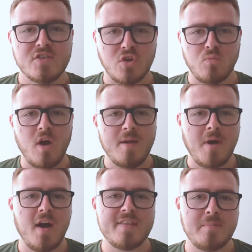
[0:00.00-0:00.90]
So why am
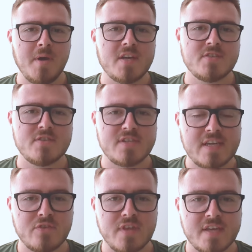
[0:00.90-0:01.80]
I the person to
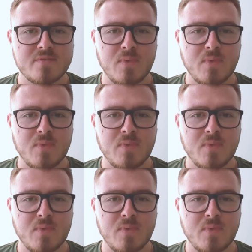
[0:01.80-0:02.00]
tell you this?